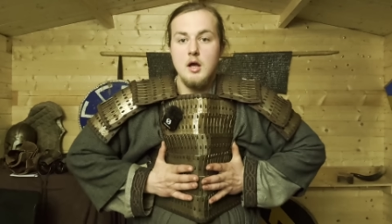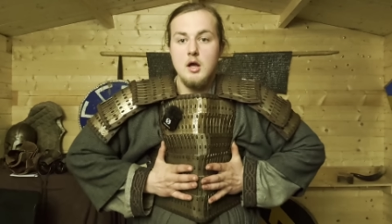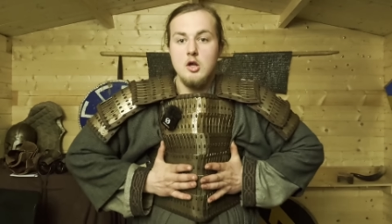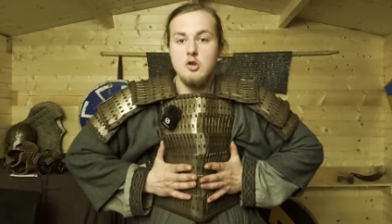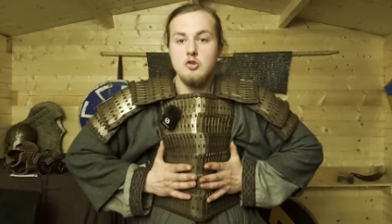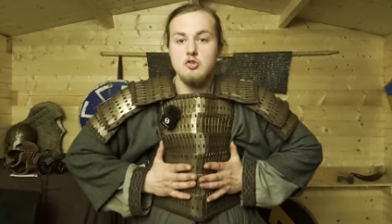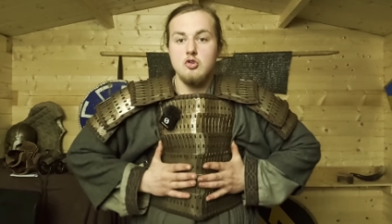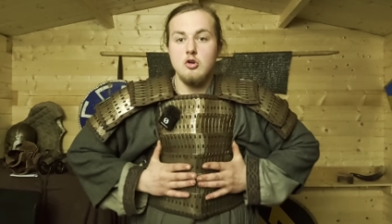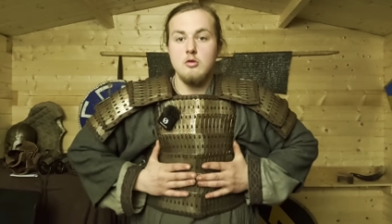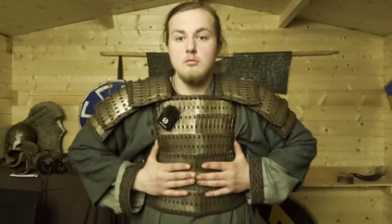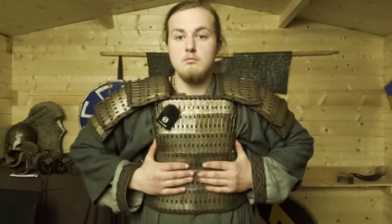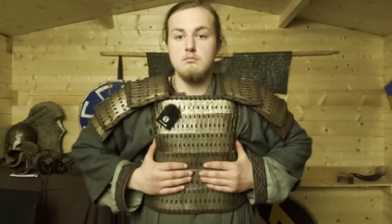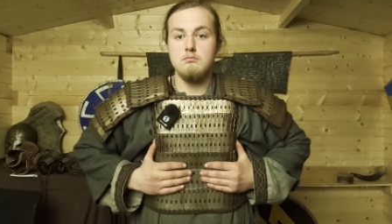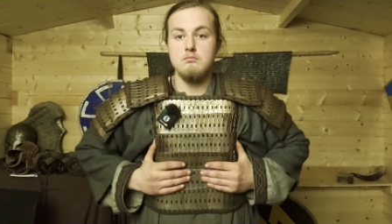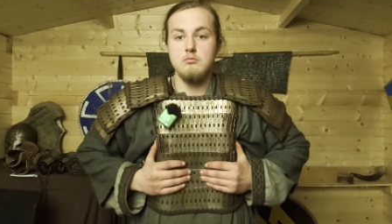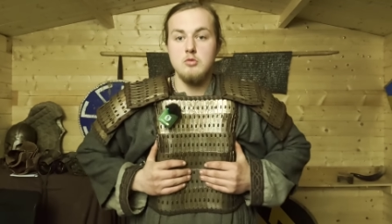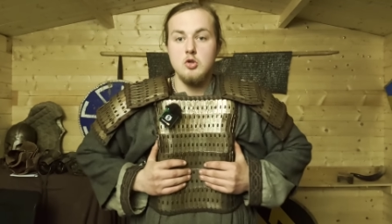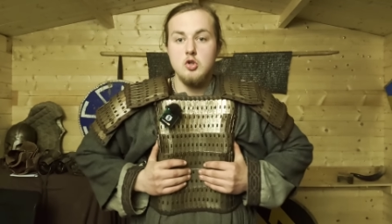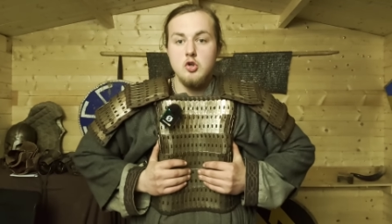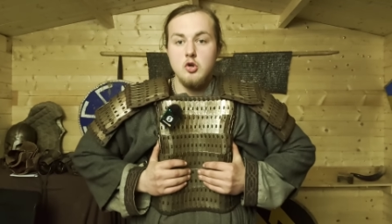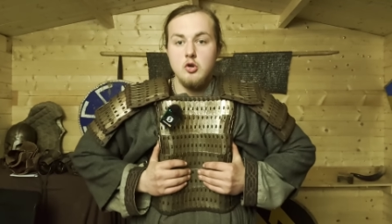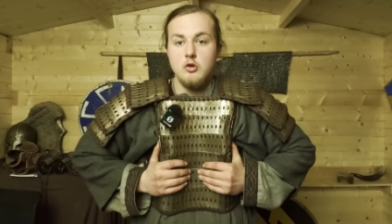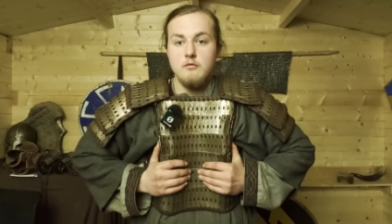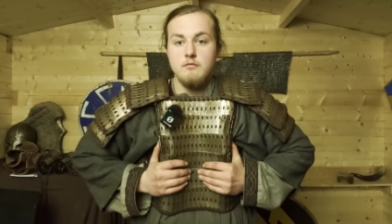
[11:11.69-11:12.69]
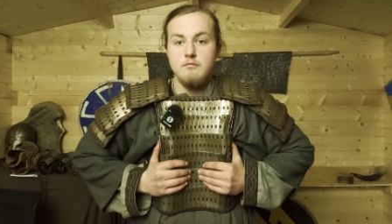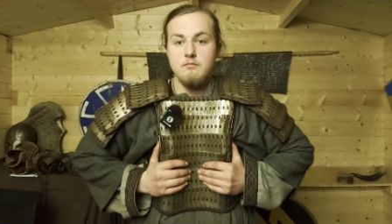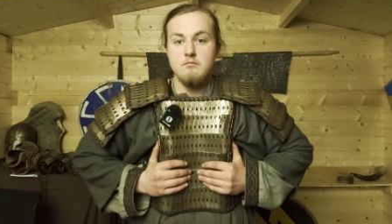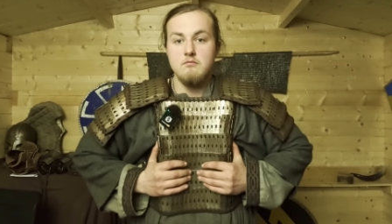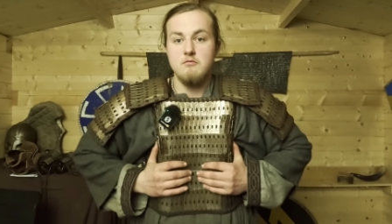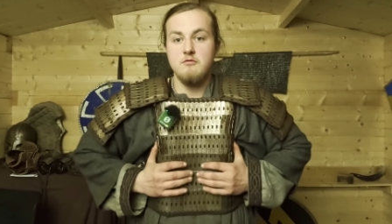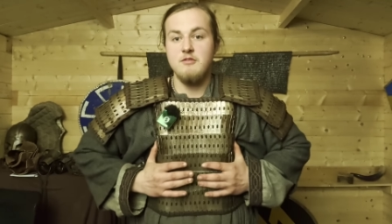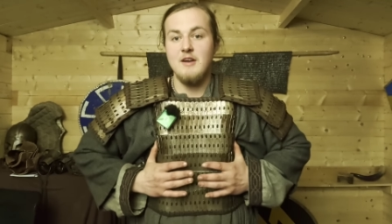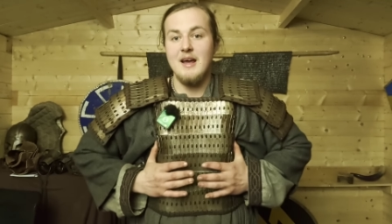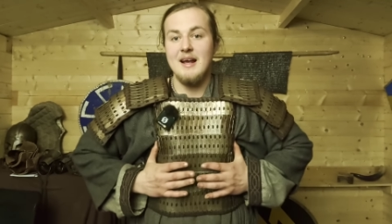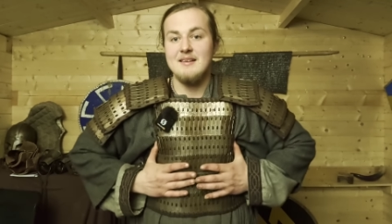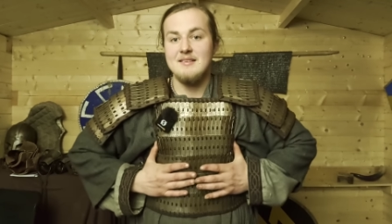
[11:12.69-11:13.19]
some good
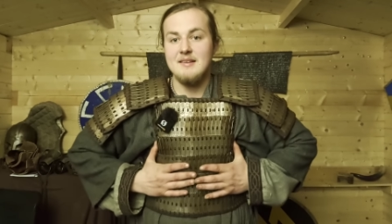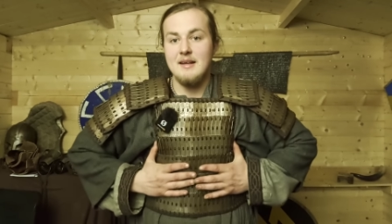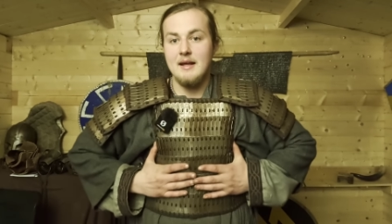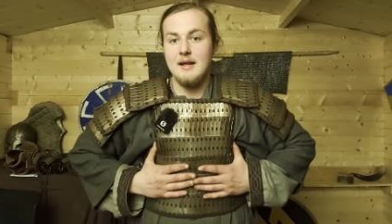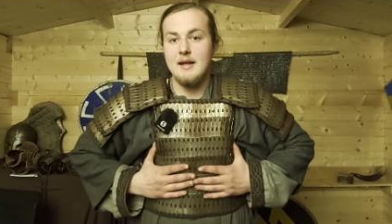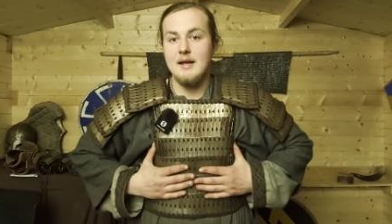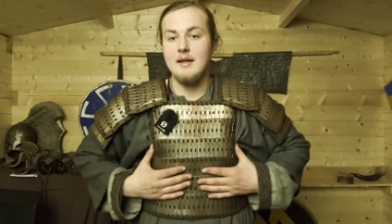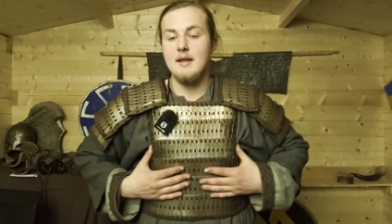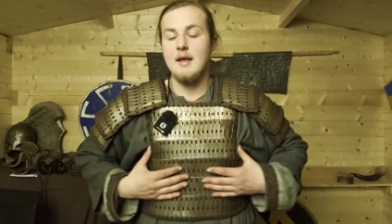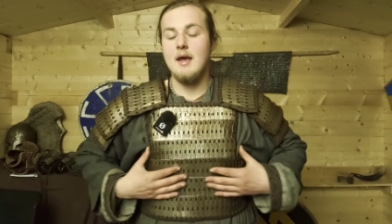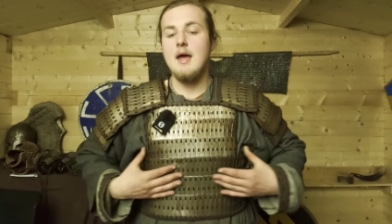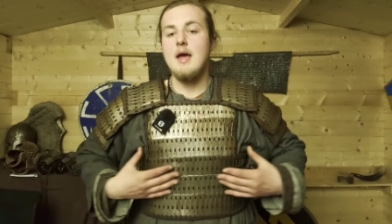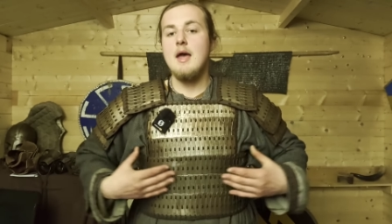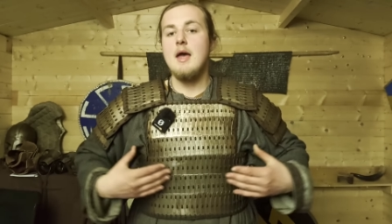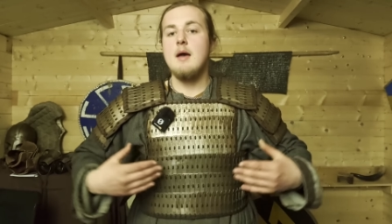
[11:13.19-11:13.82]
flexing in it,